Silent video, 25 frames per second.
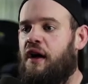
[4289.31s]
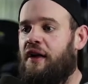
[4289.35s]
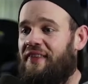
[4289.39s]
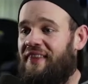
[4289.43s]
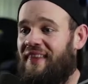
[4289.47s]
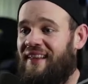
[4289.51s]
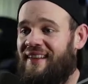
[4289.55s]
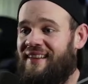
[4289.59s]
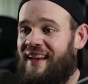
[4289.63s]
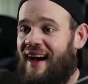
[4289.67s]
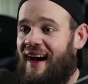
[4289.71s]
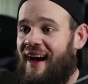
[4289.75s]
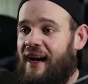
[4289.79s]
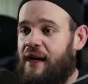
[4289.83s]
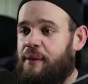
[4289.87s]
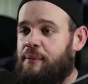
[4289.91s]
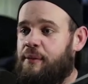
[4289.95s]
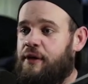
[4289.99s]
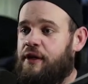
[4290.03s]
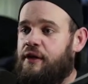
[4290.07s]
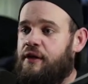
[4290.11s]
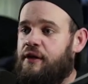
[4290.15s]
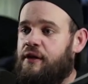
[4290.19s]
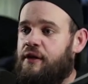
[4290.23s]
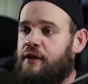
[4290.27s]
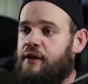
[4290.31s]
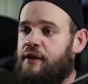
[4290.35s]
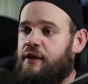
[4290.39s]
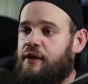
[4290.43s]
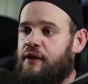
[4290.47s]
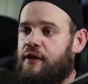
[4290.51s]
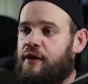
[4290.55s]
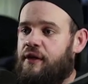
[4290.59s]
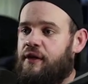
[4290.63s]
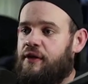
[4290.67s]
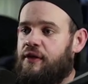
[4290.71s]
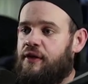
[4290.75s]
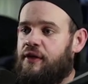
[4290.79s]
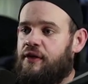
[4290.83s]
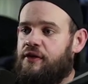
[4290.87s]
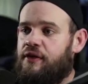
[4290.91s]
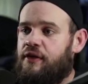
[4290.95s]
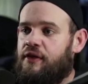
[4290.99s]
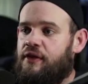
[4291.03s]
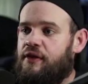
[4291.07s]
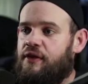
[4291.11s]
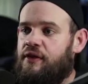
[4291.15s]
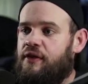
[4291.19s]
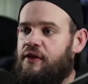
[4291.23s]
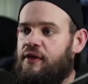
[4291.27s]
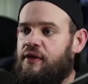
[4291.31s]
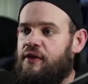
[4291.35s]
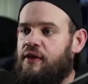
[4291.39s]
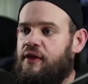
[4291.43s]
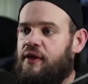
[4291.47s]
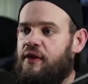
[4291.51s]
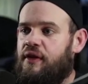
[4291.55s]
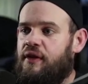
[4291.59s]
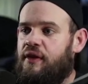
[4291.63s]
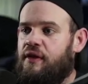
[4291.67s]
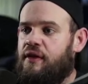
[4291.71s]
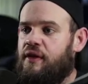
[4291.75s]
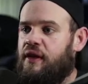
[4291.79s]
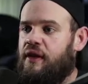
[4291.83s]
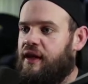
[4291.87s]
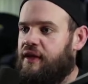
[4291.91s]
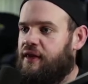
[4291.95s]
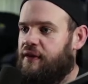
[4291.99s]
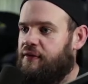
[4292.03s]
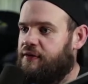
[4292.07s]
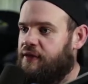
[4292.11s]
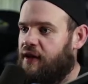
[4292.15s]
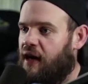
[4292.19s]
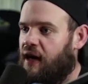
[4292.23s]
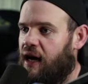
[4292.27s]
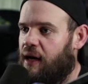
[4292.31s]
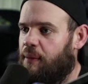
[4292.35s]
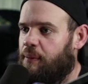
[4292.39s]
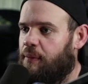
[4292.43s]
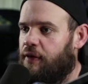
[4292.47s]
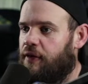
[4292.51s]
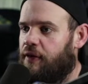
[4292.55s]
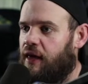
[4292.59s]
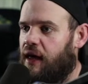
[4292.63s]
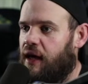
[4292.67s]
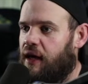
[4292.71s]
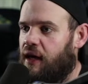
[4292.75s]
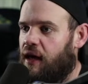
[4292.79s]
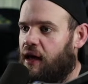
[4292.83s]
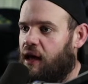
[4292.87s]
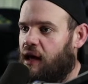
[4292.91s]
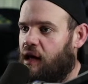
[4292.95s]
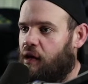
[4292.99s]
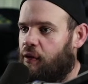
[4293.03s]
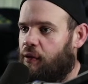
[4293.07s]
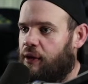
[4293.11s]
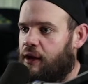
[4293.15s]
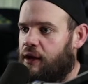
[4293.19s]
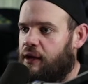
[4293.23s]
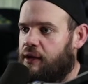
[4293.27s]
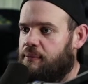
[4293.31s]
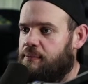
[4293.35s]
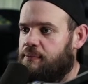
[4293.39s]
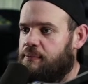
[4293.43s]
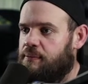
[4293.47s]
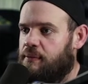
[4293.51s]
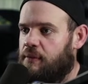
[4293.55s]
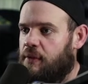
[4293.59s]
The time here, this is the length of time that our